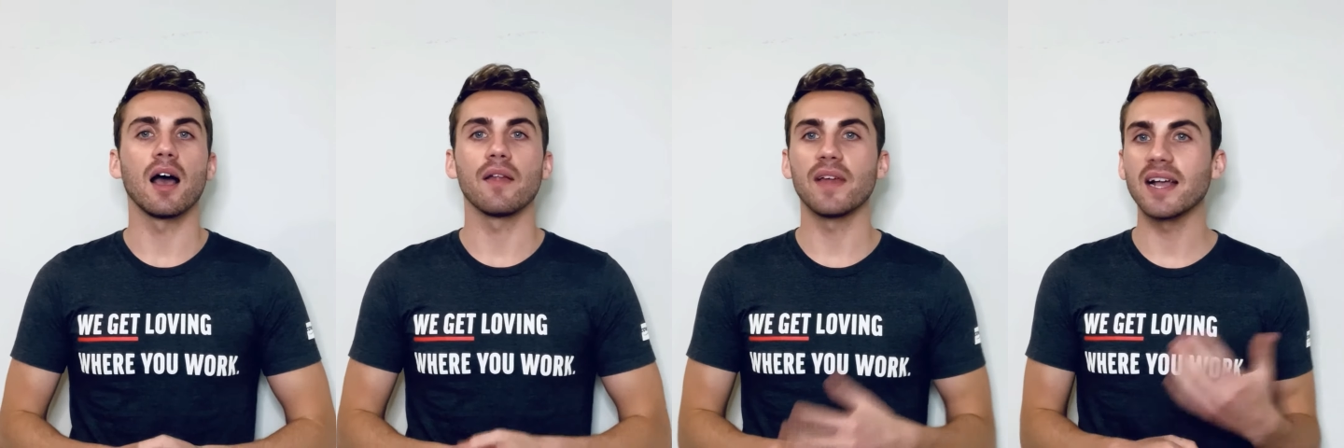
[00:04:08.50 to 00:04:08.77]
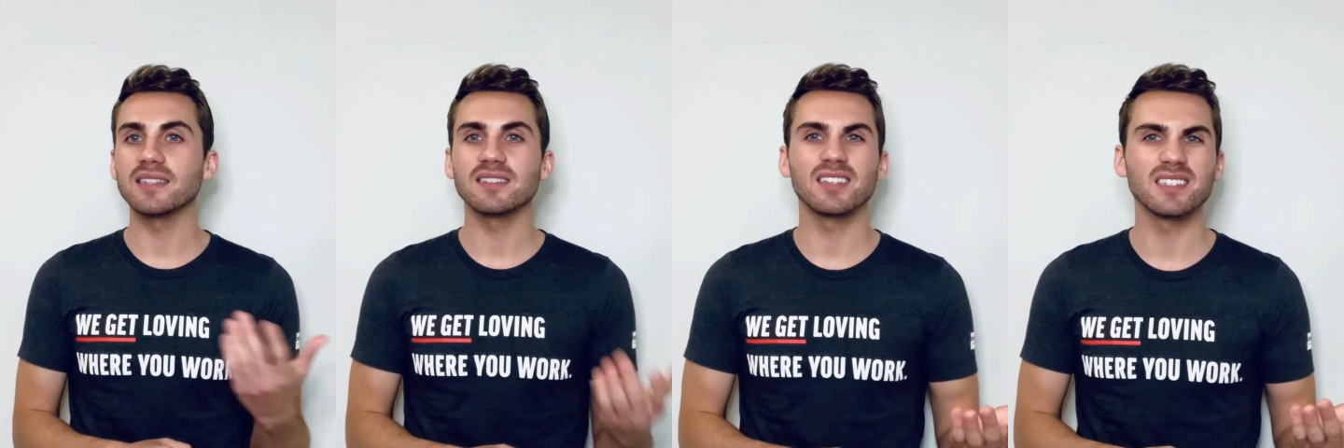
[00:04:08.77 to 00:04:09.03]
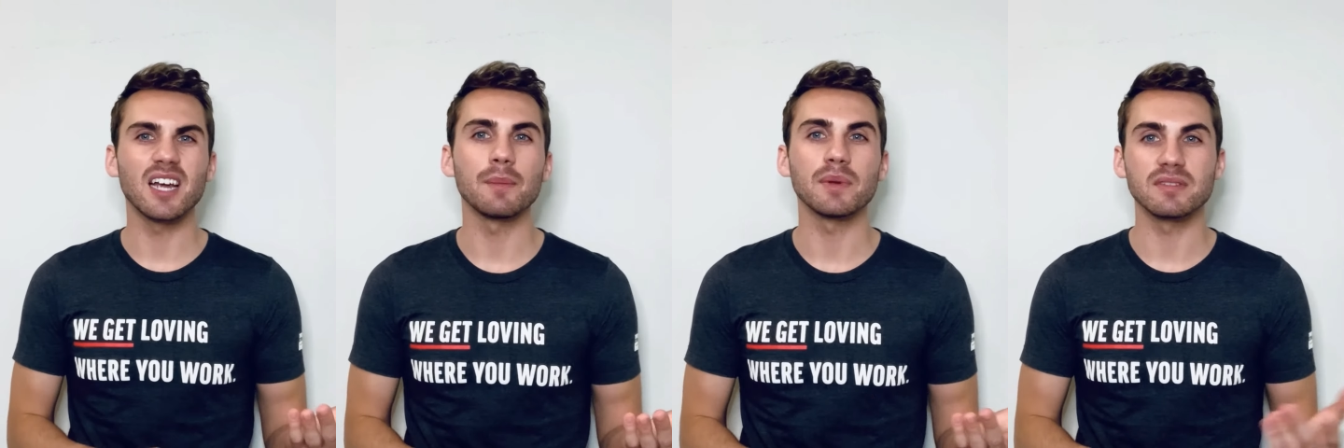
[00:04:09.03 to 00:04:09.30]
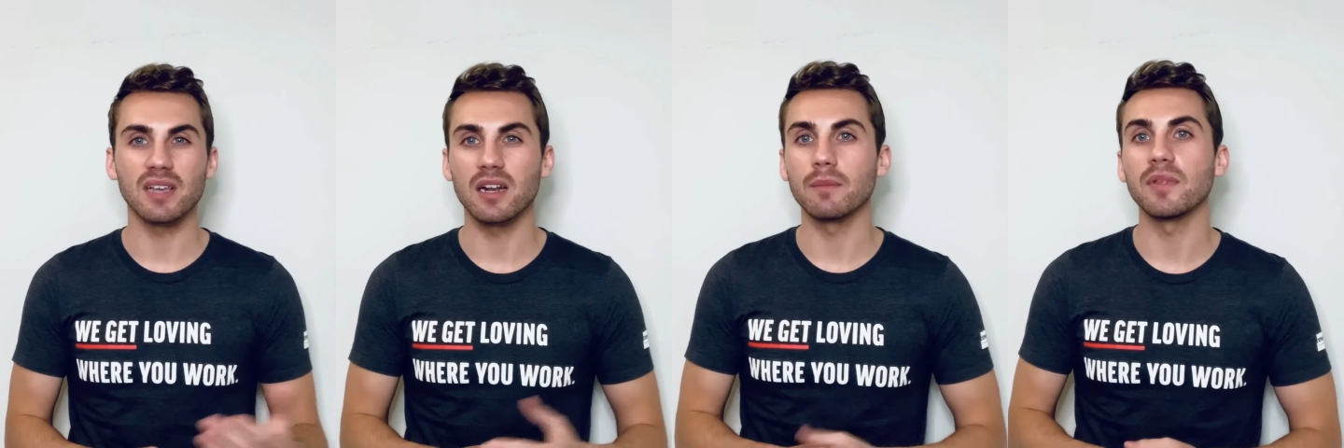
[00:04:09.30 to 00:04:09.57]
That's the type of
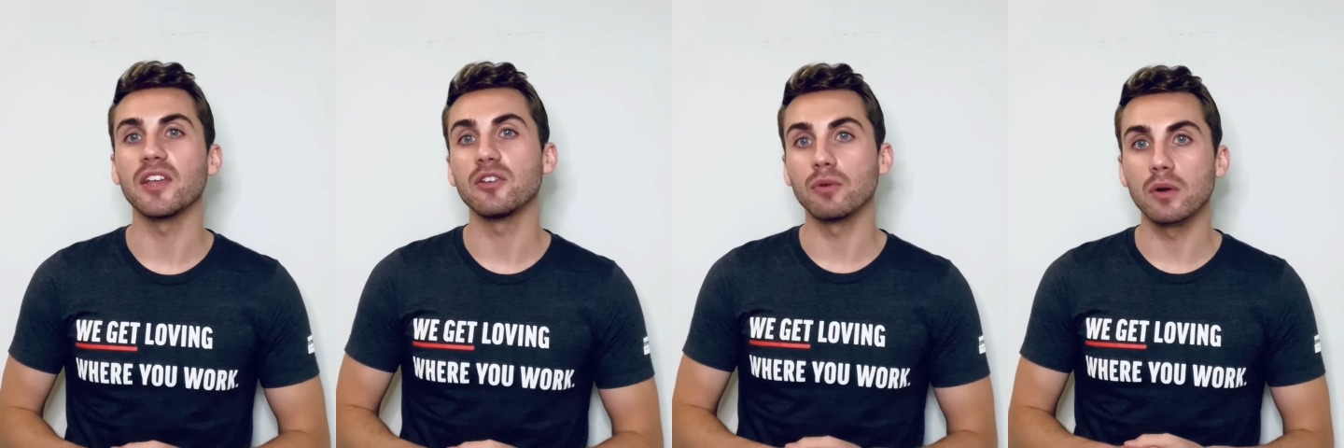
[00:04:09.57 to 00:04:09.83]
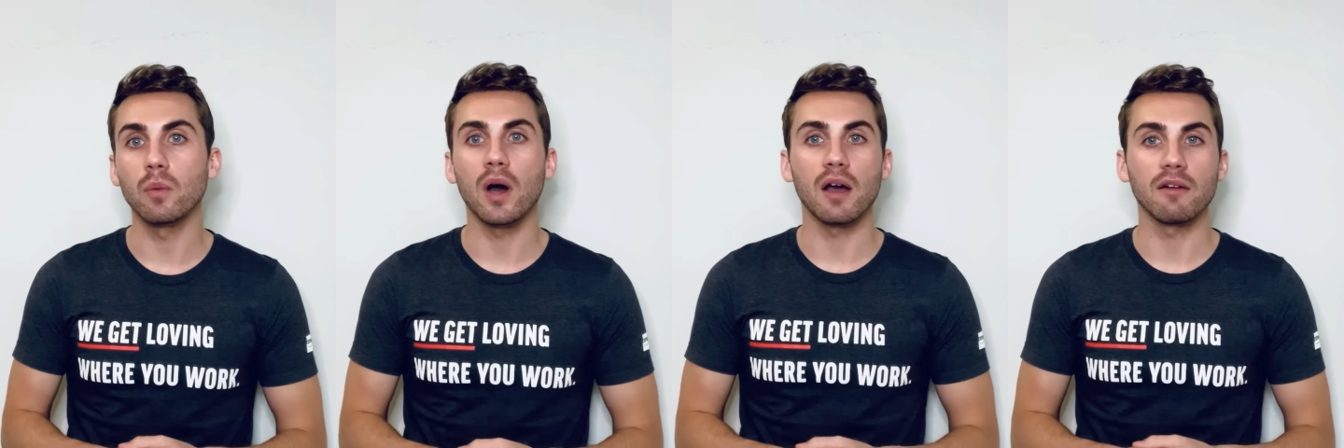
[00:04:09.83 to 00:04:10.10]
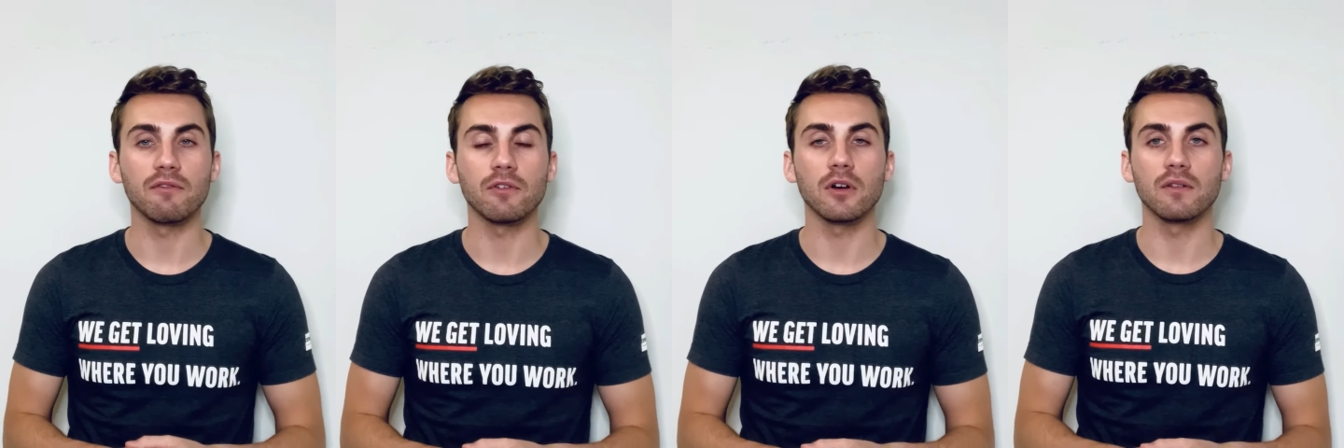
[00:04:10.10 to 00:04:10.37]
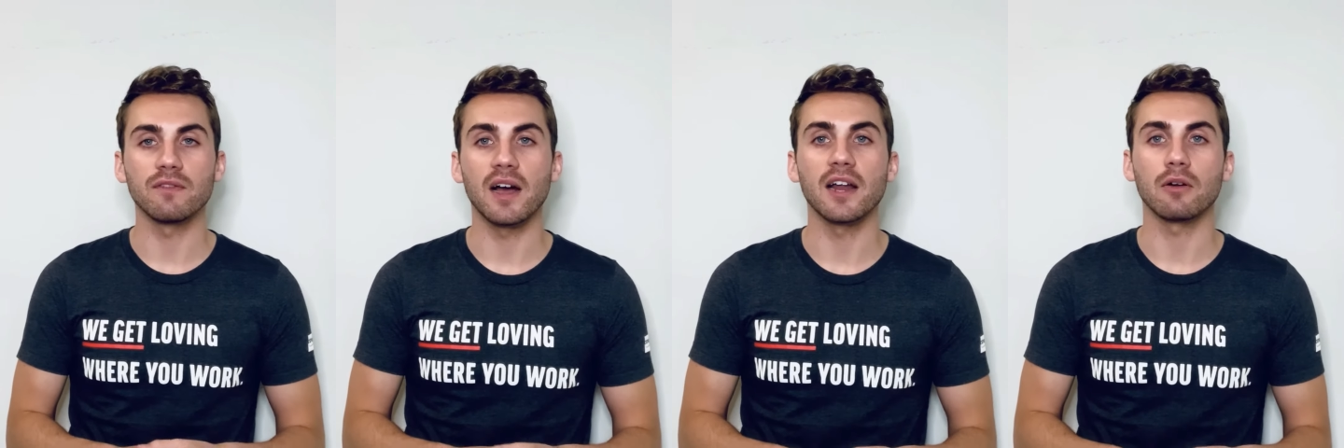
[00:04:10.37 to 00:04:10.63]
setup that you would want for a
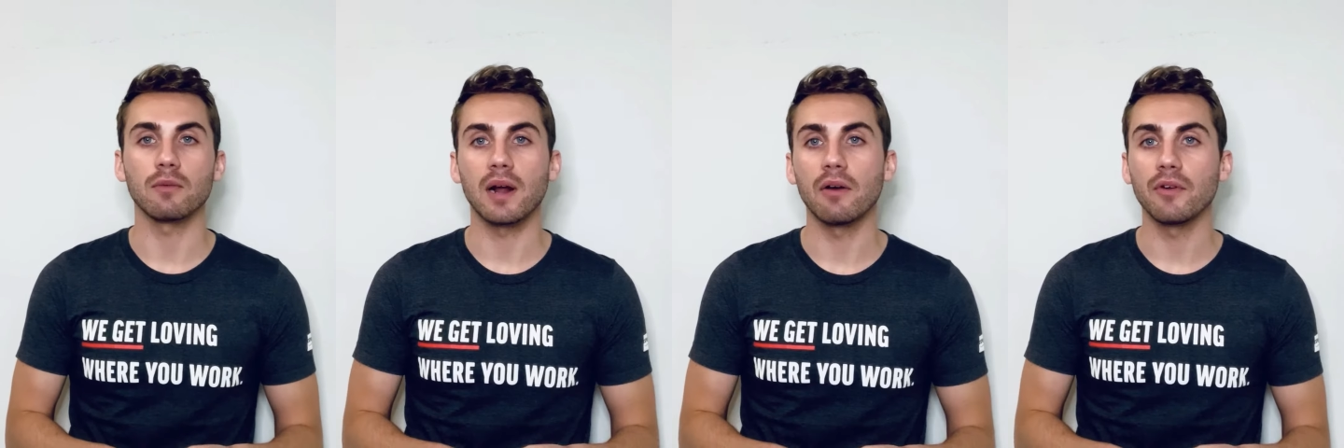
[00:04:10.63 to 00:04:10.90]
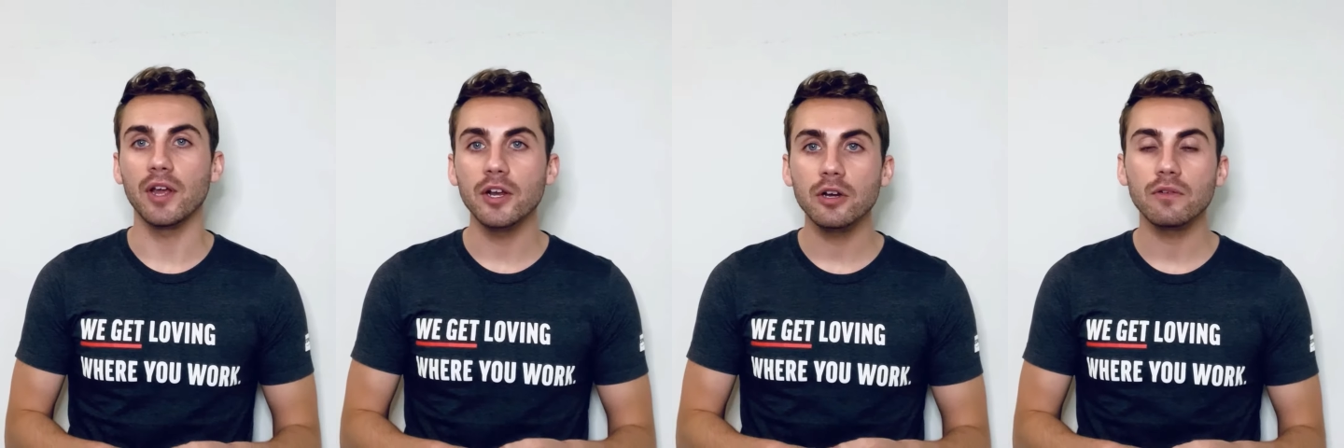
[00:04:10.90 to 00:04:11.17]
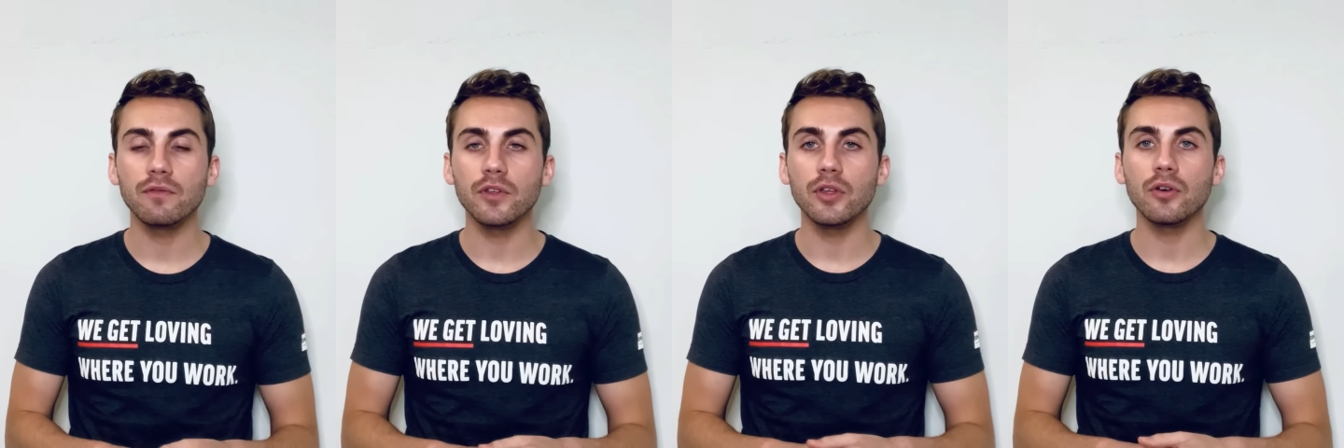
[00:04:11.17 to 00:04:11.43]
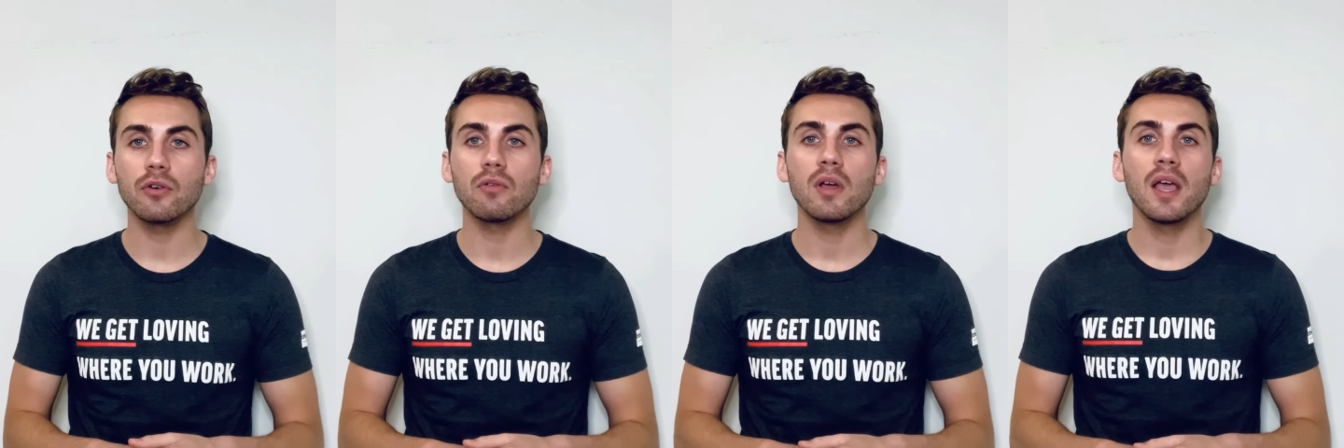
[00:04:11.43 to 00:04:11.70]
final round
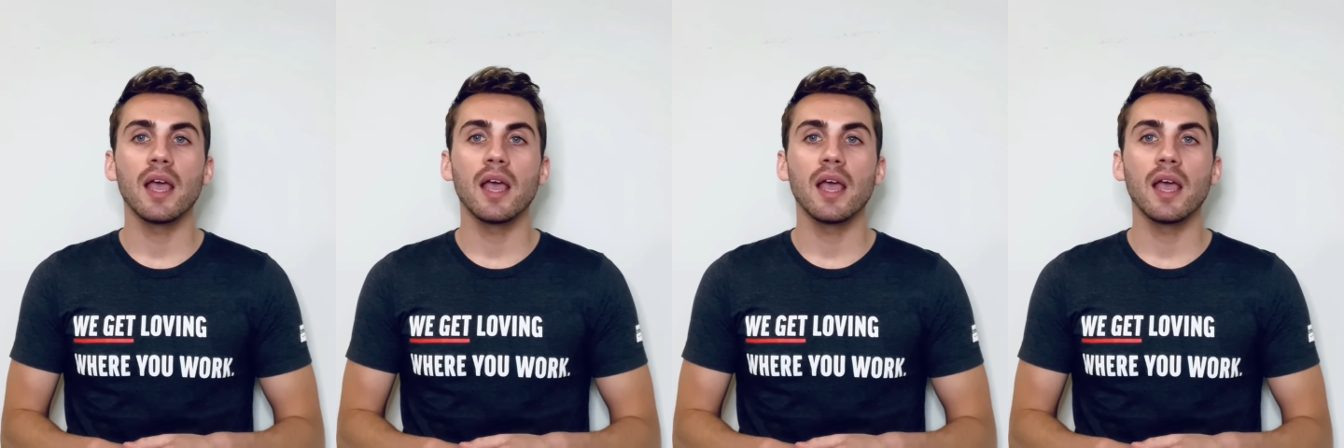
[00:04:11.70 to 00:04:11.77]
interview,